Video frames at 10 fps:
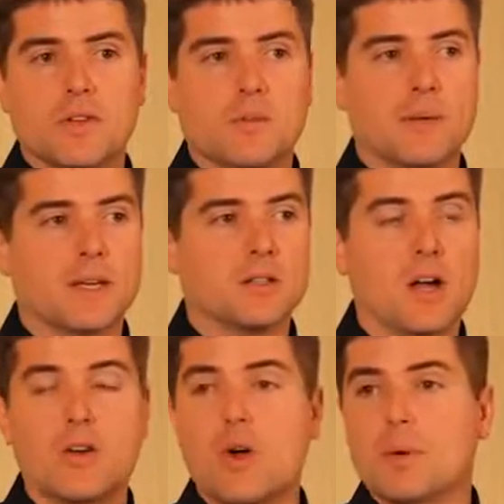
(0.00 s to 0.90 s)
developing
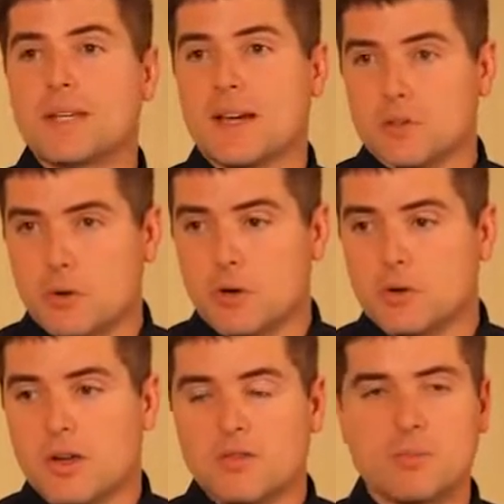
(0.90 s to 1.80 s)
glaucoma down the
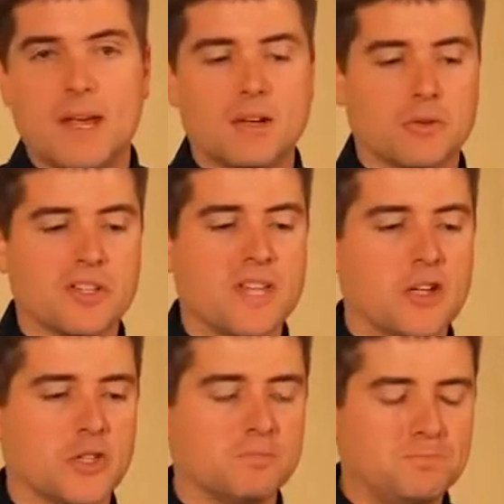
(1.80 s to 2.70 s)
road from angle
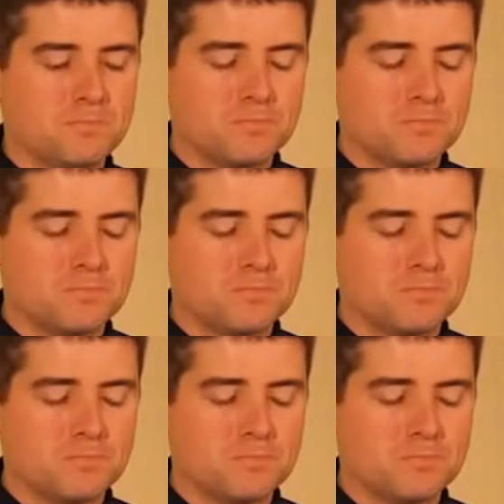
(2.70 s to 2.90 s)
recession.